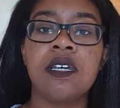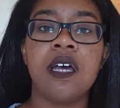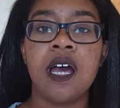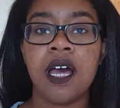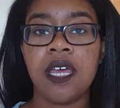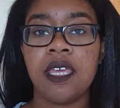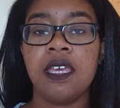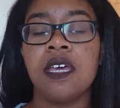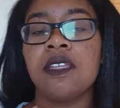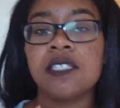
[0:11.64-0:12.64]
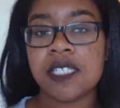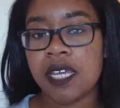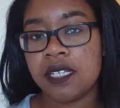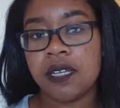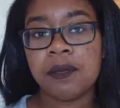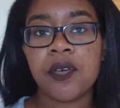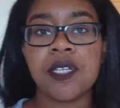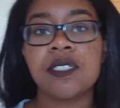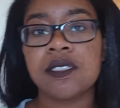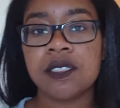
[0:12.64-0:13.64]
I decided I'm going
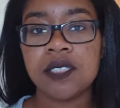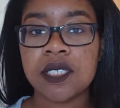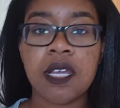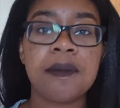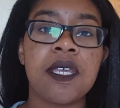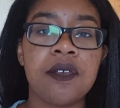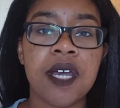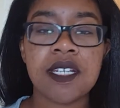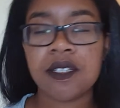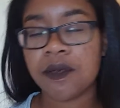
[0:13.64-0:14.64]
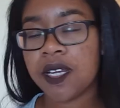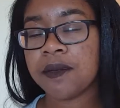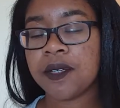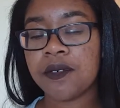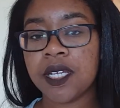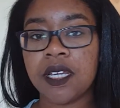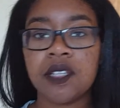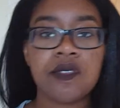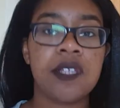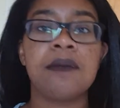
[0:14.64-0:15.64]
to just update you guys on what I've been reading. It's
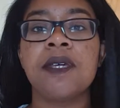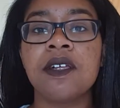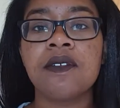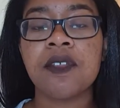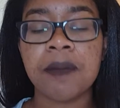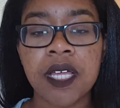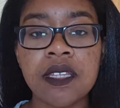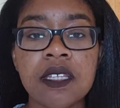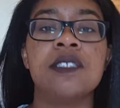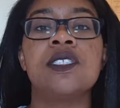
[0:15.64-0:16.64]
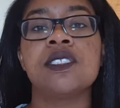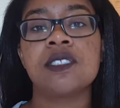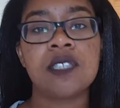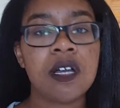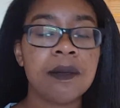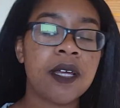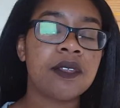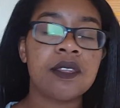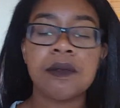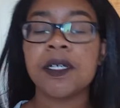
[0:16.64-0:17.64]
around the middle of the month. Just talk
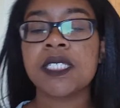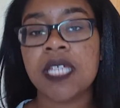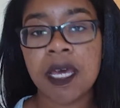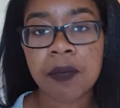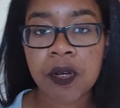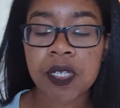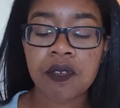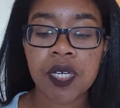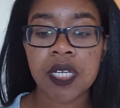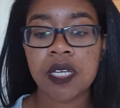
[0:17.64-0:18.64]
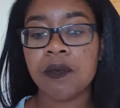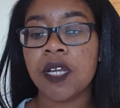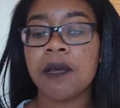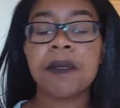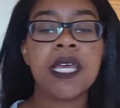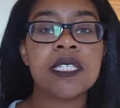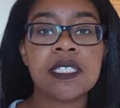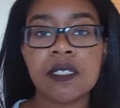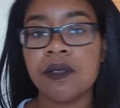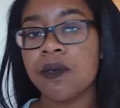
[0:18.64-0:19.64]
about the books that I'm currently reading, what I plan
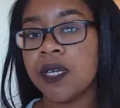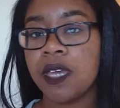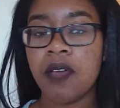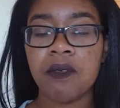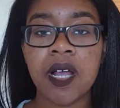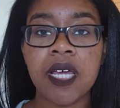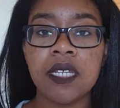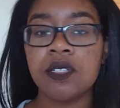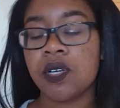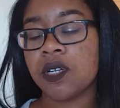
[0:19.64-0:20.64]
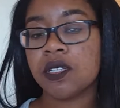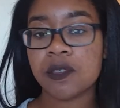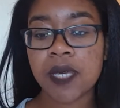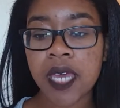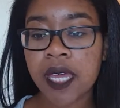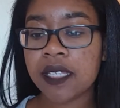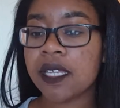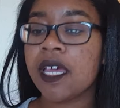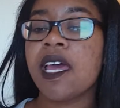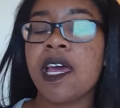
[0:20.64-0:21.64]
to get read during this weekend.
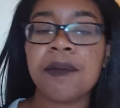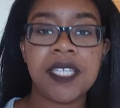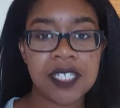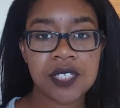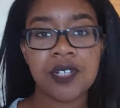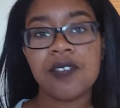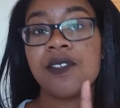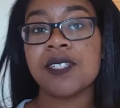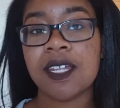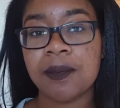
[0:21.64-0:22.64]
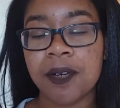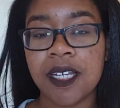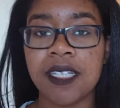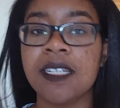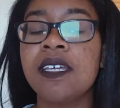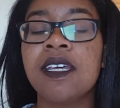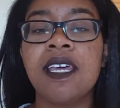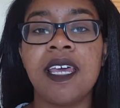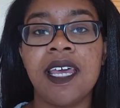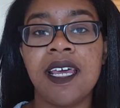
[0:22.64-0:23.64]
Happy Easter if you celebrate it.
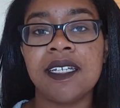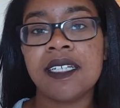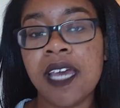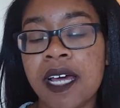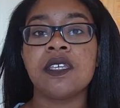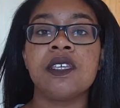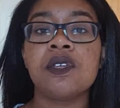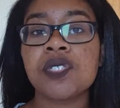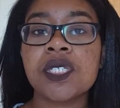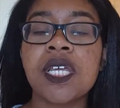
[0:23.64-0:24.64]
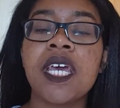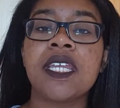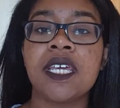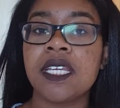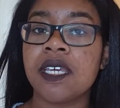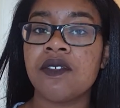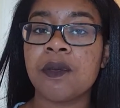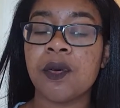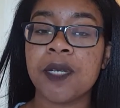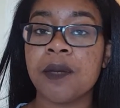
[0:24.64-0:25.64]
And yeah, usually at any given
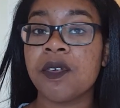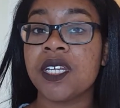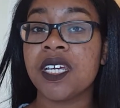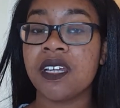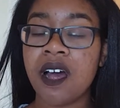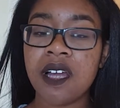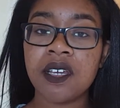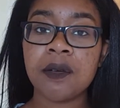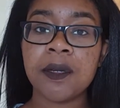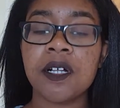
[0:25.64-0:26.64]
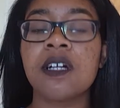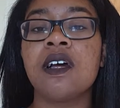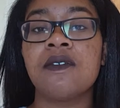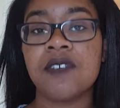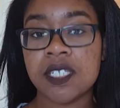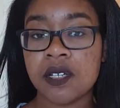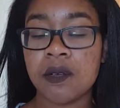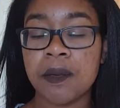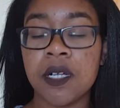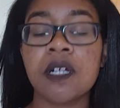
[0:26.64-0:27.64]
moment I'm reading an audiobook, a physical
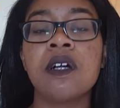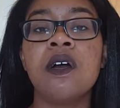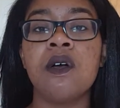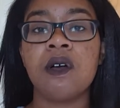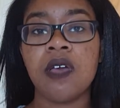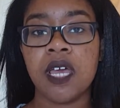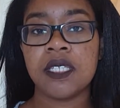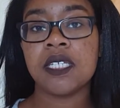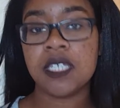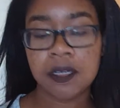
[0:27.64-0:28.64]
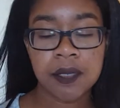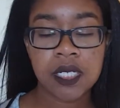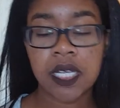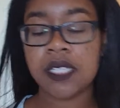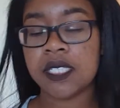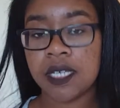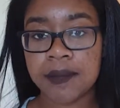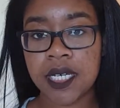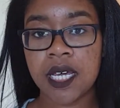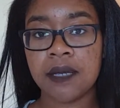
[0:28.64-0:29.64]
book, and an ebook at the same
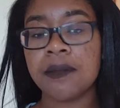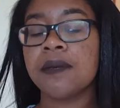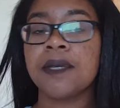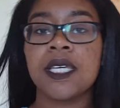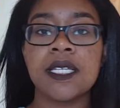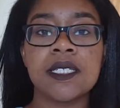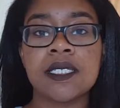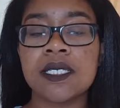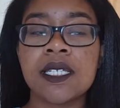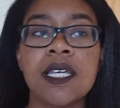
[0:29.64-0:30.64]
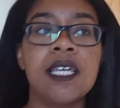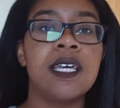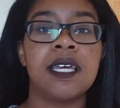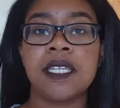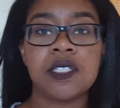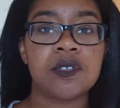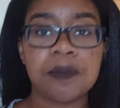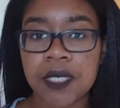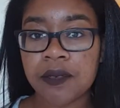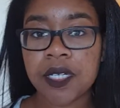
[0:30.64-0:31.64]
time because I like to
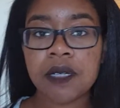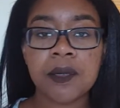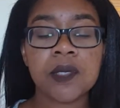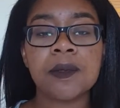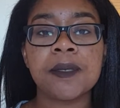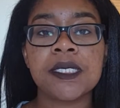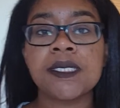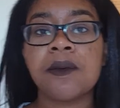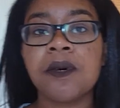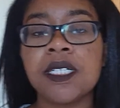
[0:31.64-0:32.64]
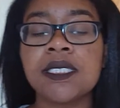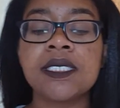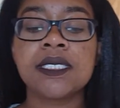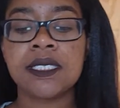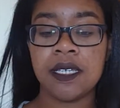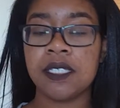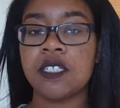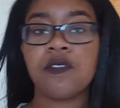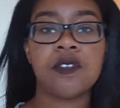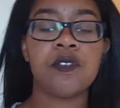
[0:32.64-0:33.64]
be reading multiple books at once in
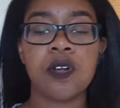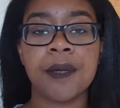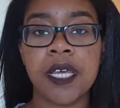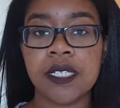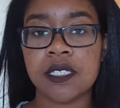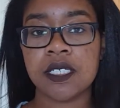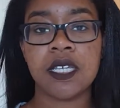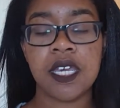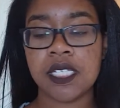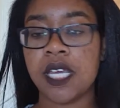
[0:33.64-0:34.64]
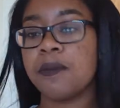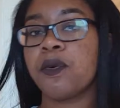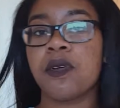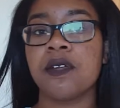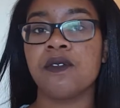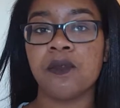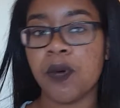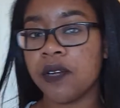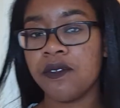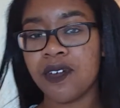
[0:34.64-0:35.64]
different formats in case I get bored of
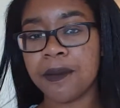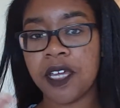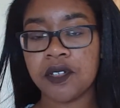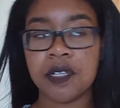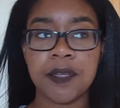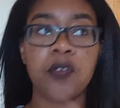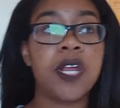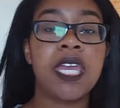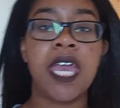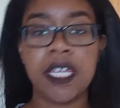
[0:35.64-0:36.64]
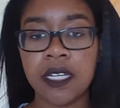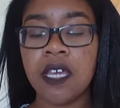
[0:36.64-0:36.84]
one format or something, or I can't